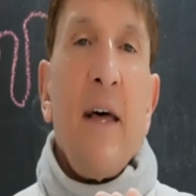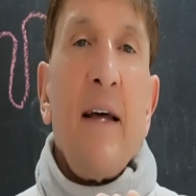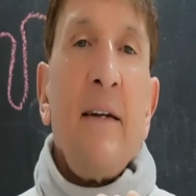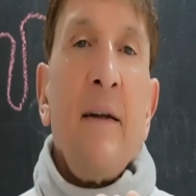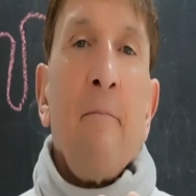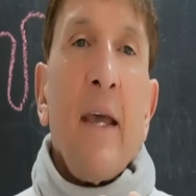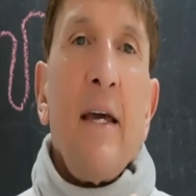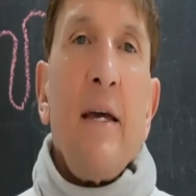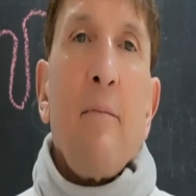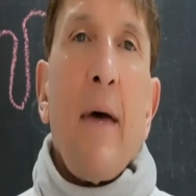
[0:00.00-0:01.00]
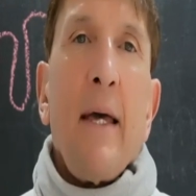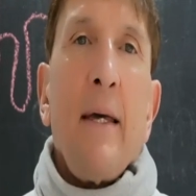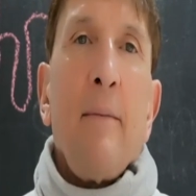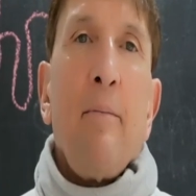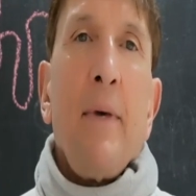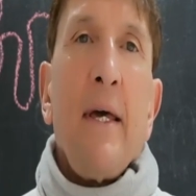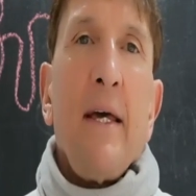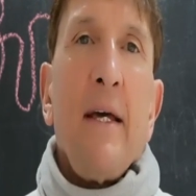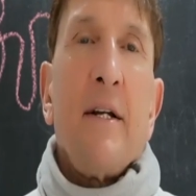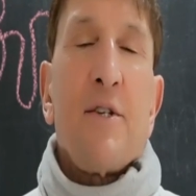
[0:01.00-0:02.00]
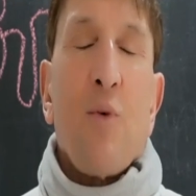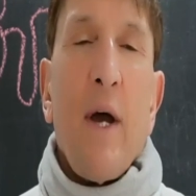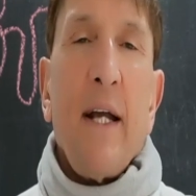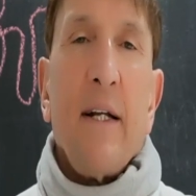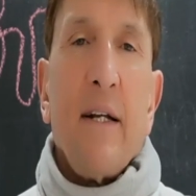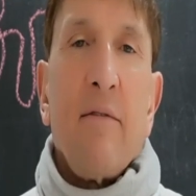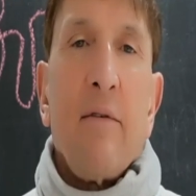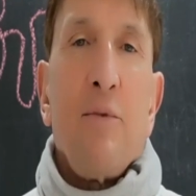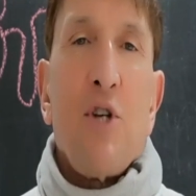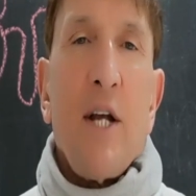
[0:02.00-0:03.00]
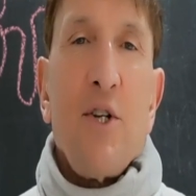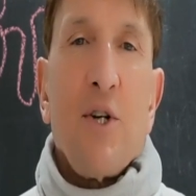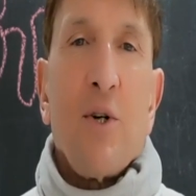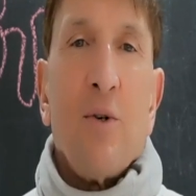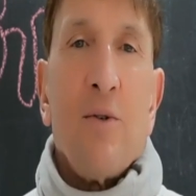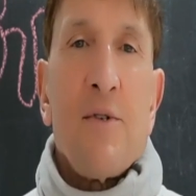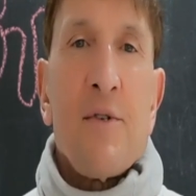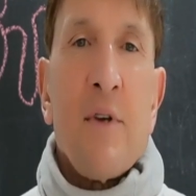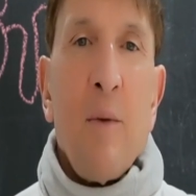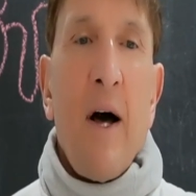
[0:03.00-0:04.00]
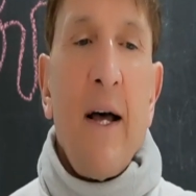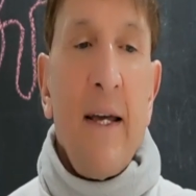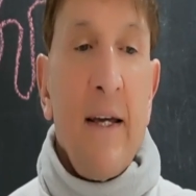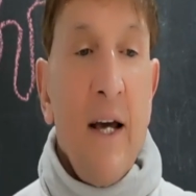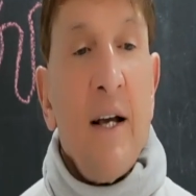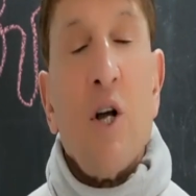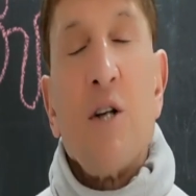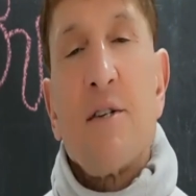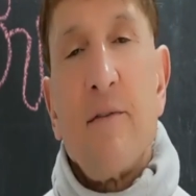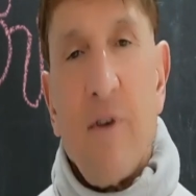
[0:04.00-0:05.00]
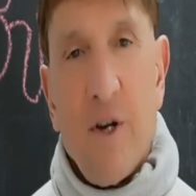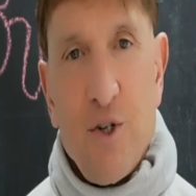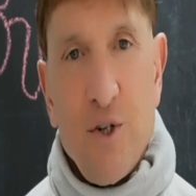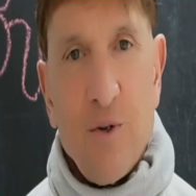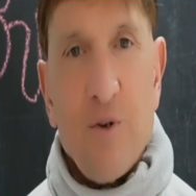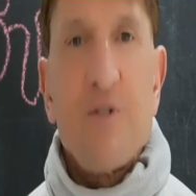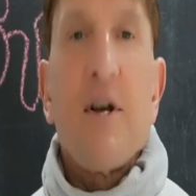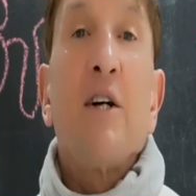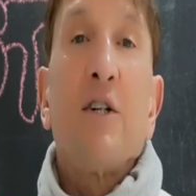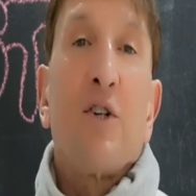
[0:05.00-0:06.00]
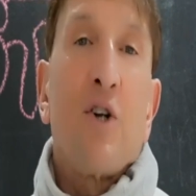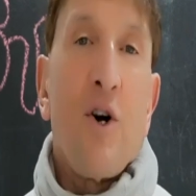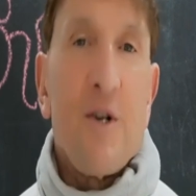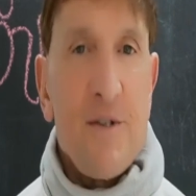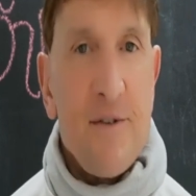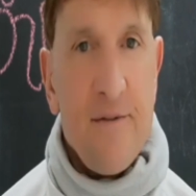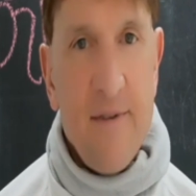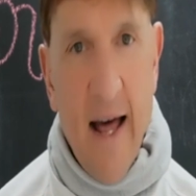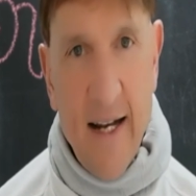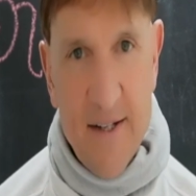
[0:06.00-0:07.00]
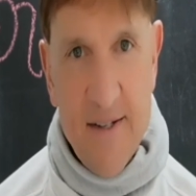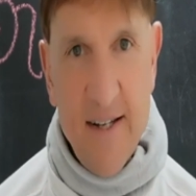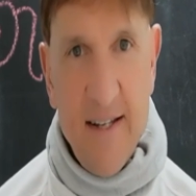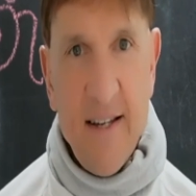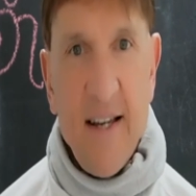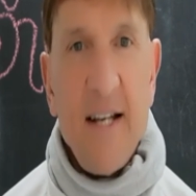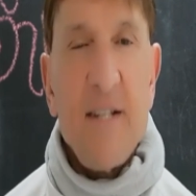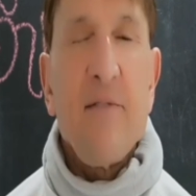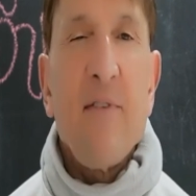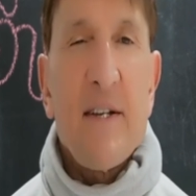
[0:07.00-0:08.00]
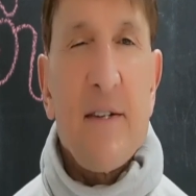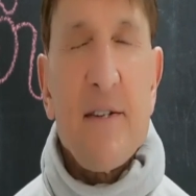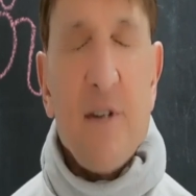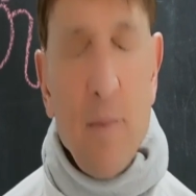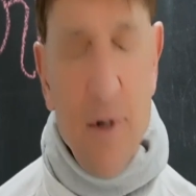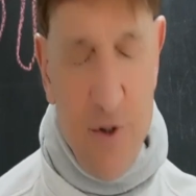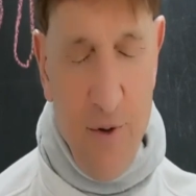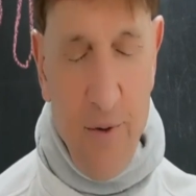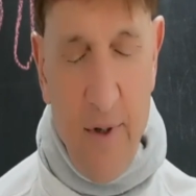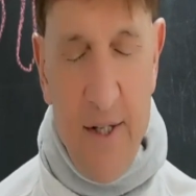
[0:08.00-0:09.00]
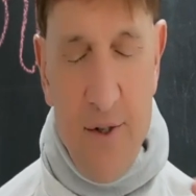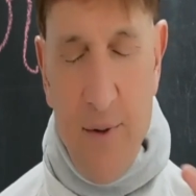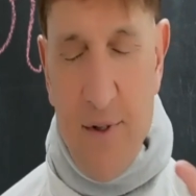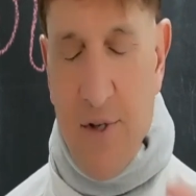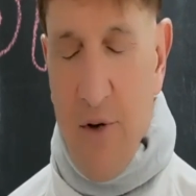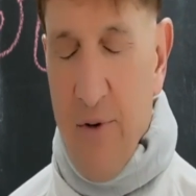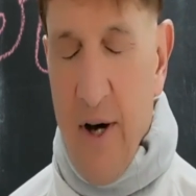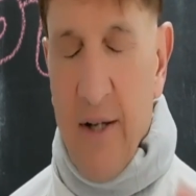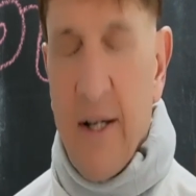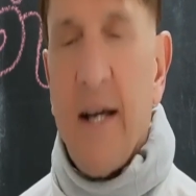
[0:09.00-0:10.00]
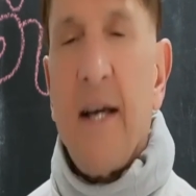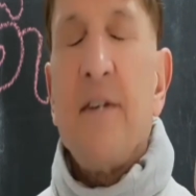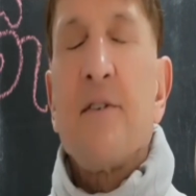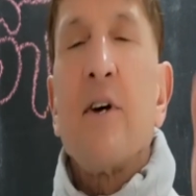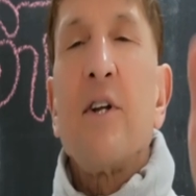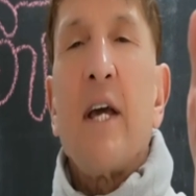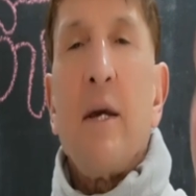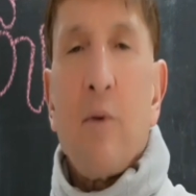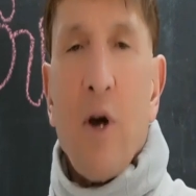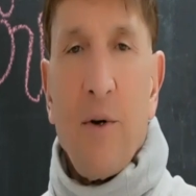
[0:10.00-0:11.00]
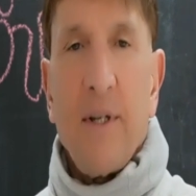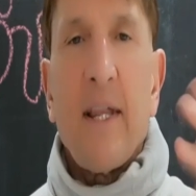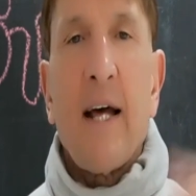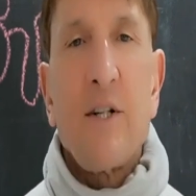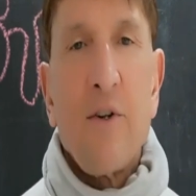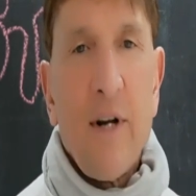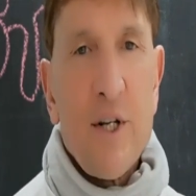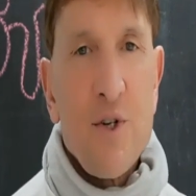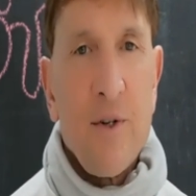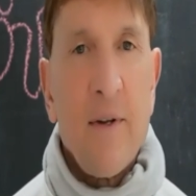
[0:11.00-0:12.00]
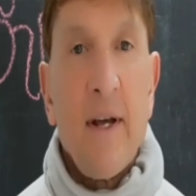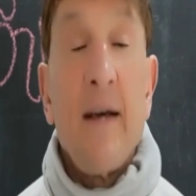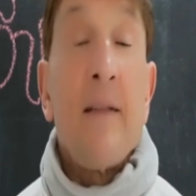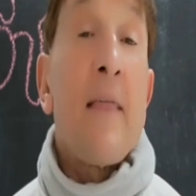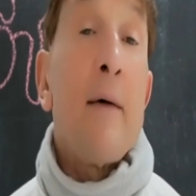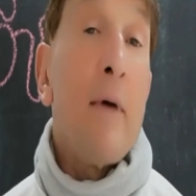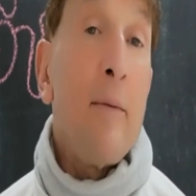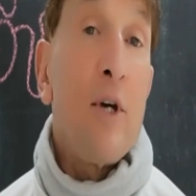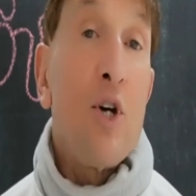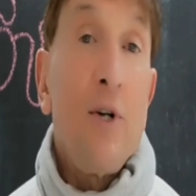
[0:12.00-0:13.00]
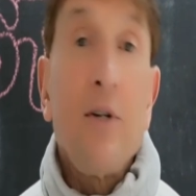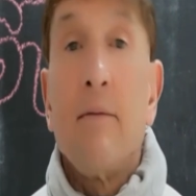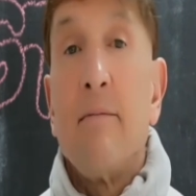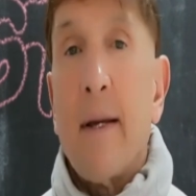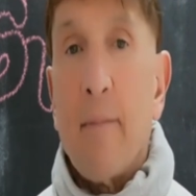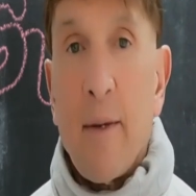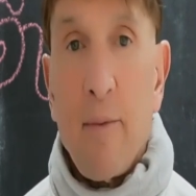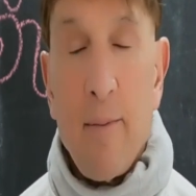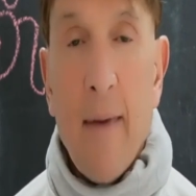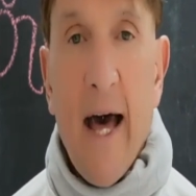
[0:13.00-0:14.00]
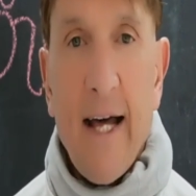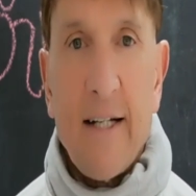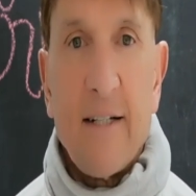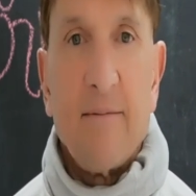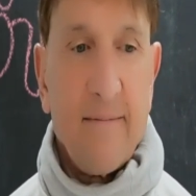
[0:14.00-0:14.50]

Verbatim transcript: then he may be dissuaded from changing course by loss aversion or sunk cost fallacy. He's invested so much thought into it so far, he's going to keep going in that direction. That may be good, that may be bad.